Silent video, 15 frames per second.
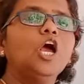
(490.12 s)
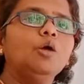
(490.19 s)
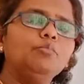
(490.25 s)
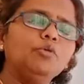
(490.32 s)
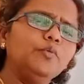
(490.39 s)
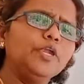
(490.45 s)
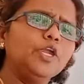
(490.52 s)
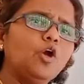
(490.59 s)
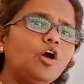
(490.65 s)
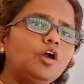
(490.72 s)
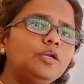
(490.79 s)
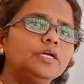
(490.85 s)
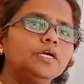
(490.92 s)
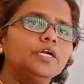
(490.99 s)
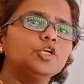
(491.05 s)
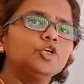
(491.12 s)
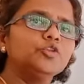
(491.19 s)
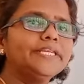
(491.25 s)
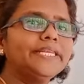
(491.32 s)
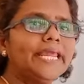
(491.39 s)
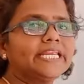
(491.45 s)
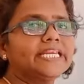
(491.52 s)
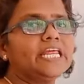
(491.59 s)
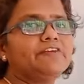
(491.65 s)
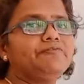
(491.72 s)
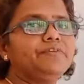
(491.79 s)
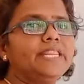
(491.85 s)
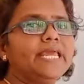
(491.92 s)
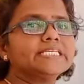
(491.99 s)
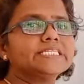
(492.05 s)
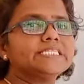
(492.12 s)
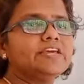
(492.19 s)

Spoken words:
Moving on to the next